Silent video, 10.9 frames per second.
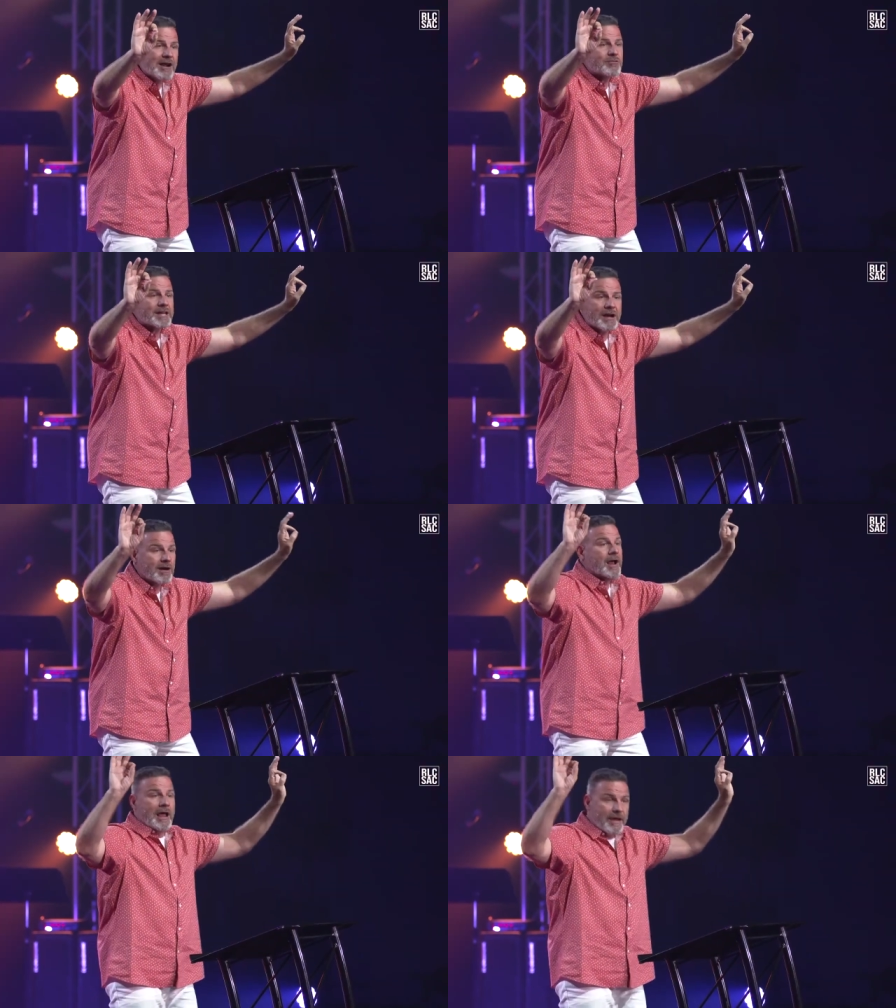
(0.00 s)
I don't
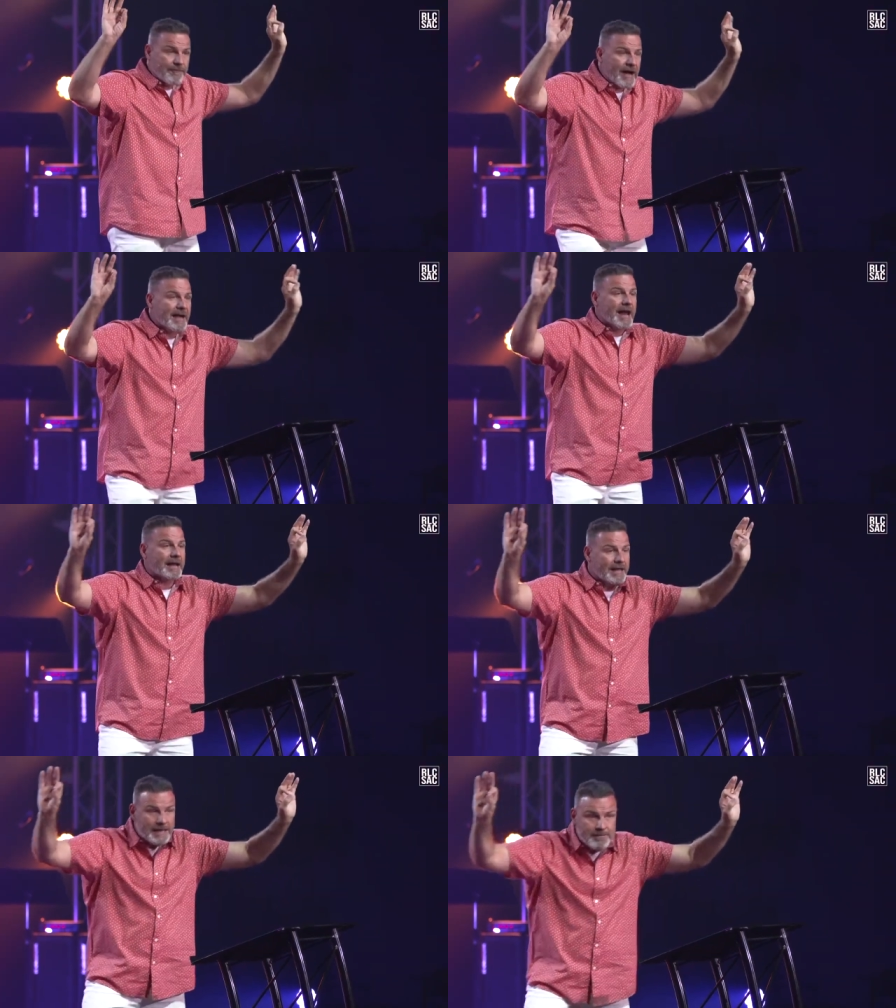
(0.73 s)
care if I
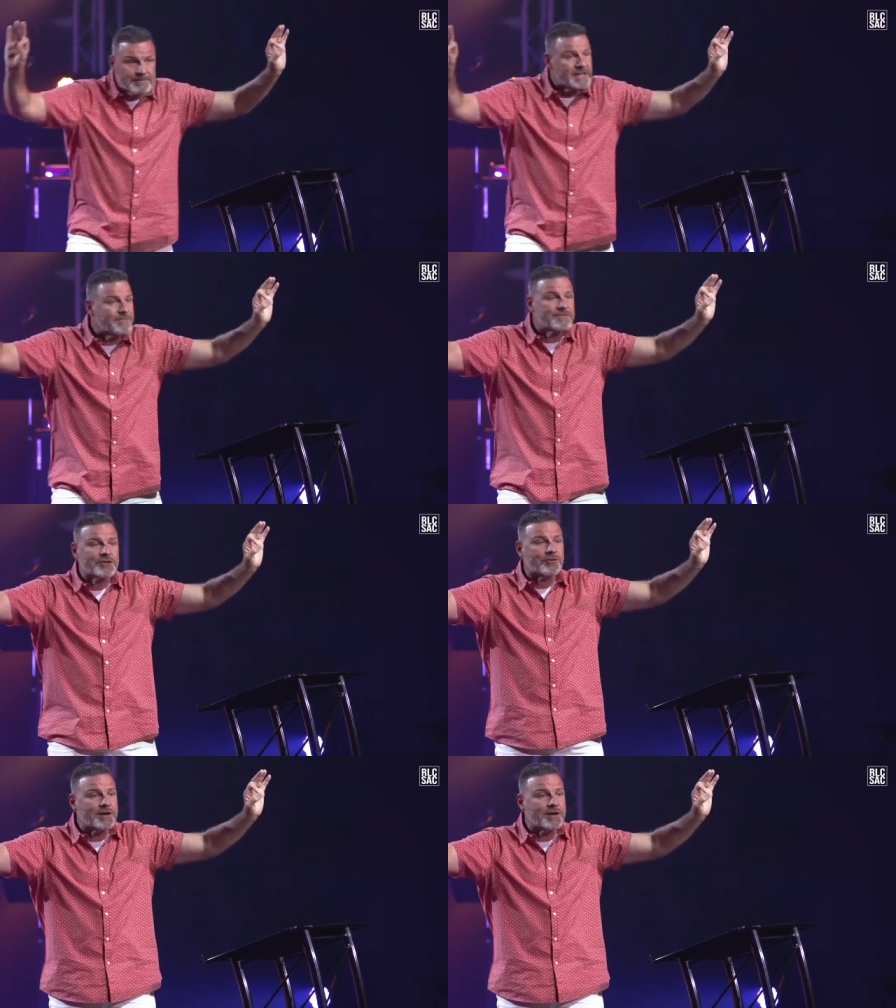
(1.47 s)
got an MDiv